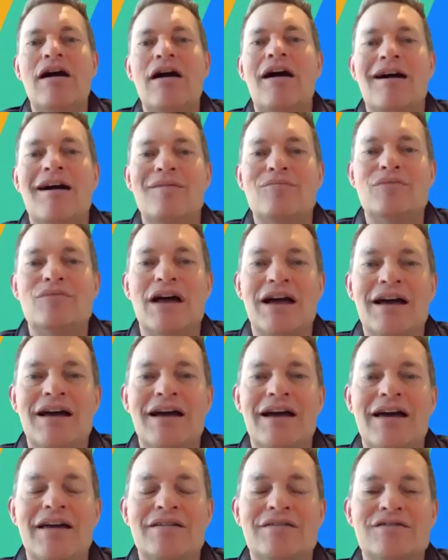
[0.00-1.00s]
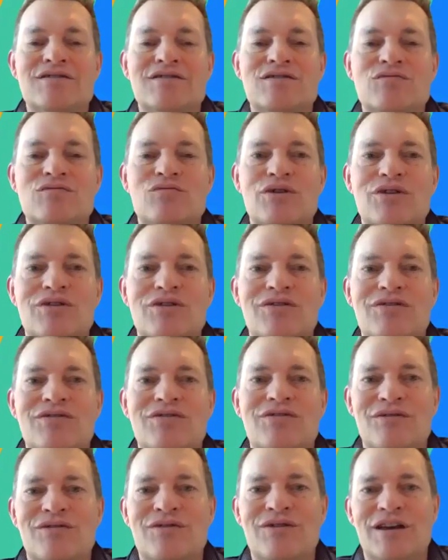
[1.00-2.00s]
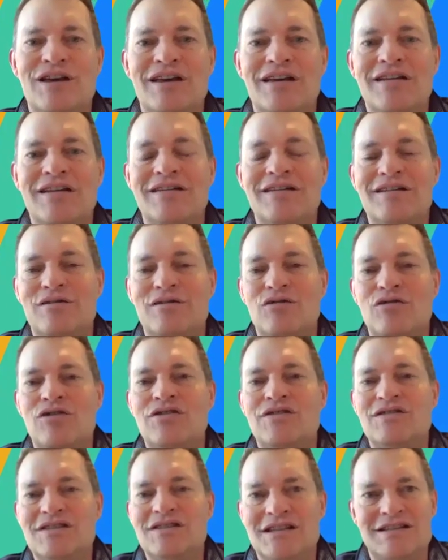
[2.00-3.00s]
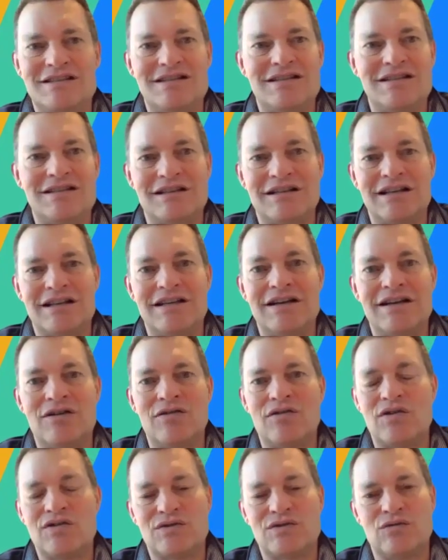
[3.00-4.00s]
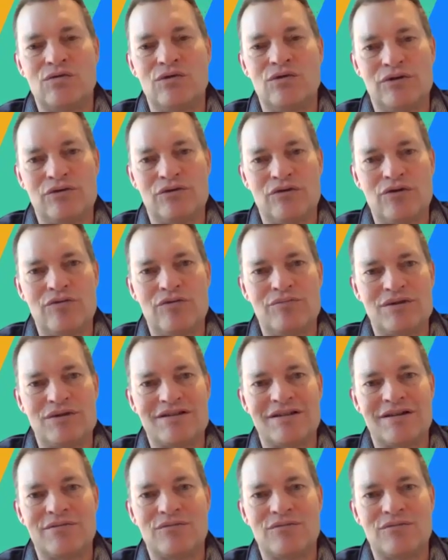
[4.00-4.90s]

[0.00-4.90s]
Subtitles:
And with the consistently across all the groups